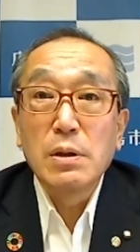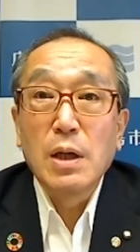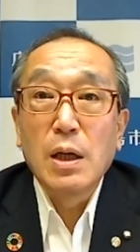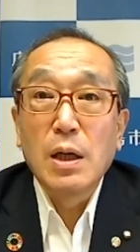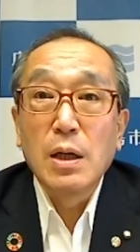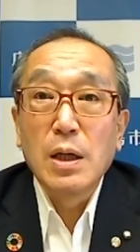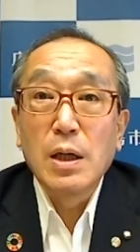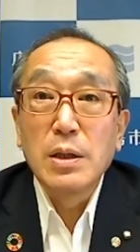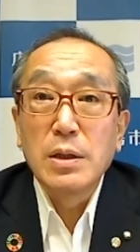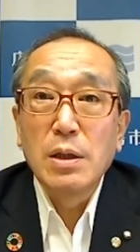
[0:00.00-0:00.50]

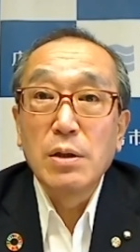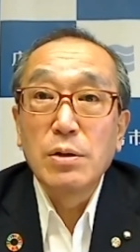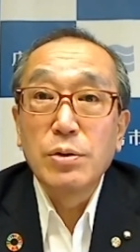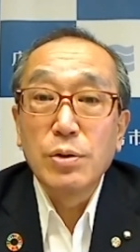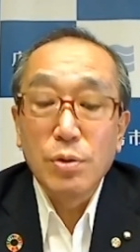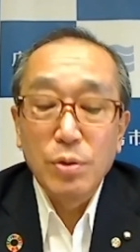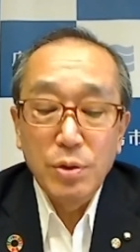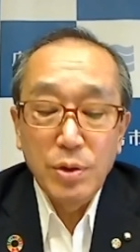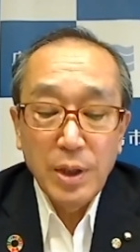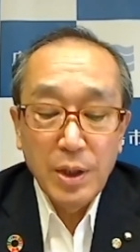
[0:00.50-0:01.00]
we are
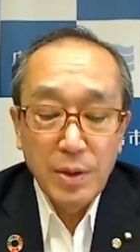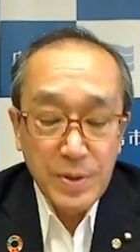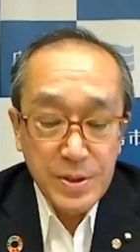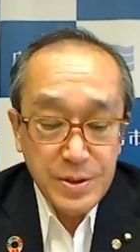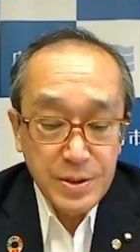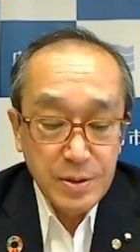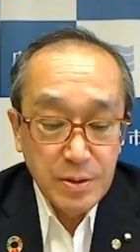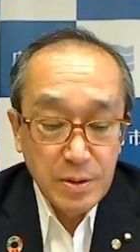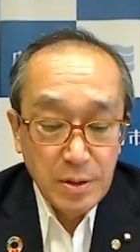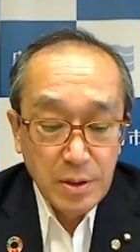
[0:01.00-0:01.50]
working on
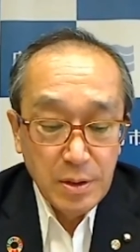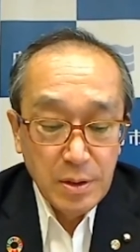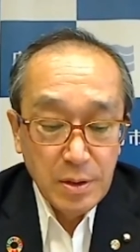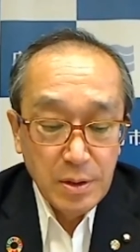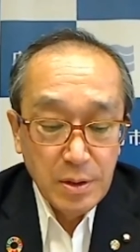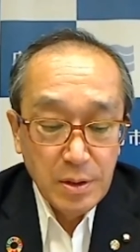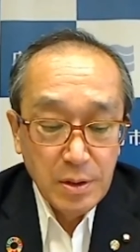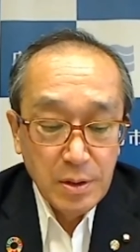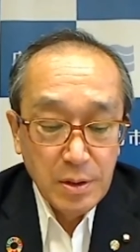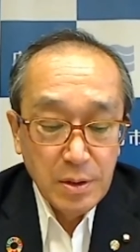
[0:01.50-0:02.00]
them so
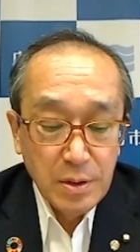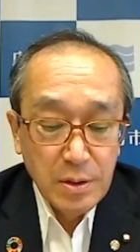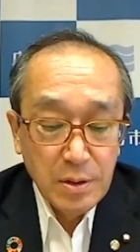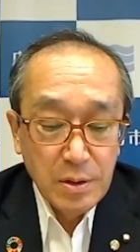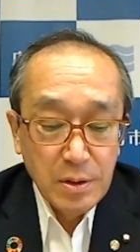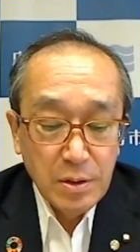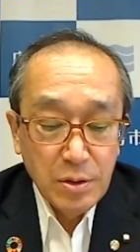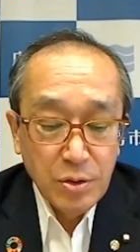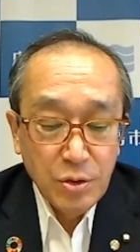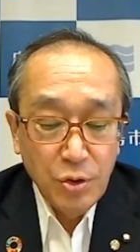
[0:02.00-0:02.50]
that they will
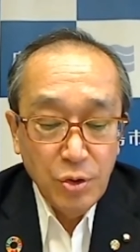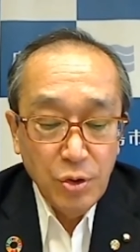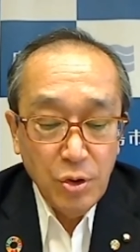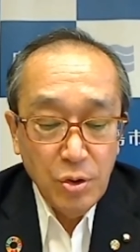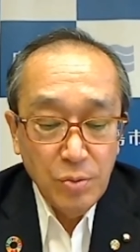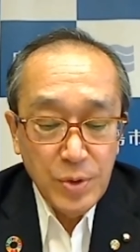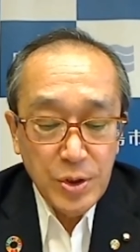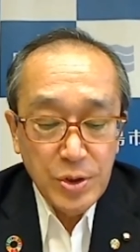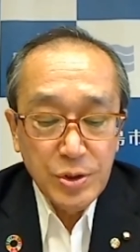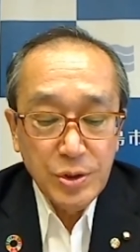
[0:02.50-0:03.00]
take
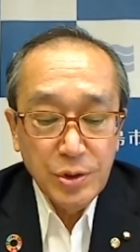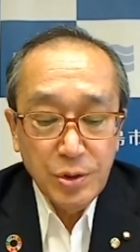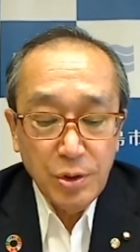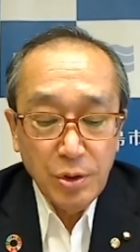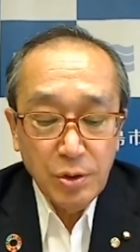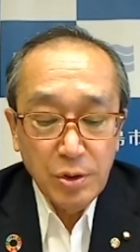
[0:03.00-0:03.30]
ownership.